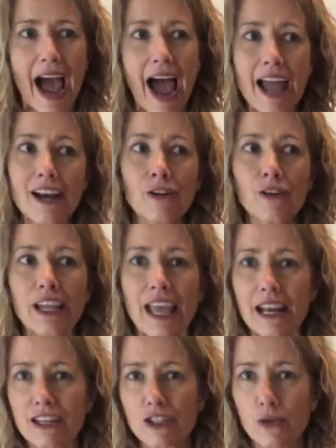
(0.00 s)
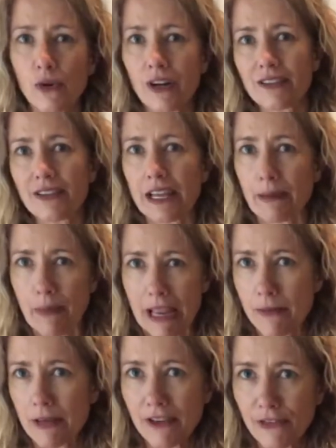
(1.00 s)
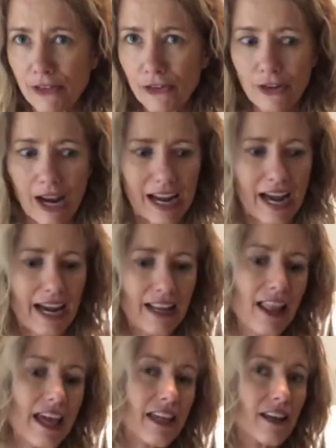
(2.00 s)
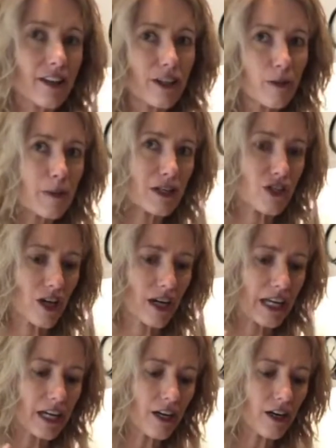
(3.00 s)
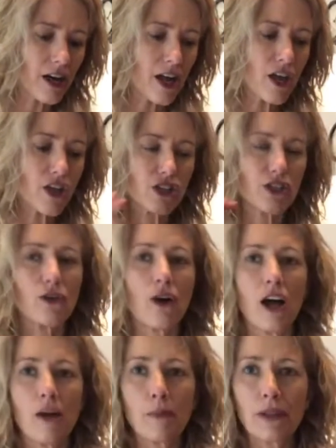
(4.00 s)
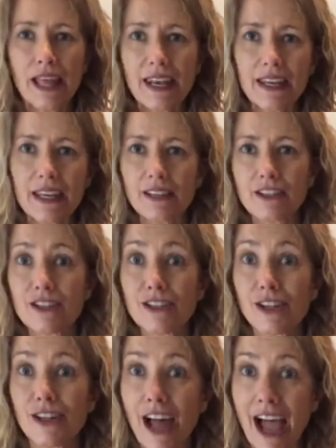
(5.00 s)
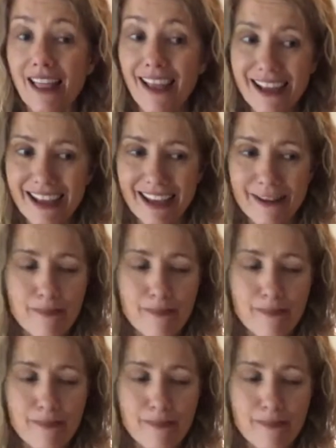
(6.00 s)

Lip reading: I don't get it to where it's like baby food. I kind of like it a little bit chunkier. So I'll blend it till I like it.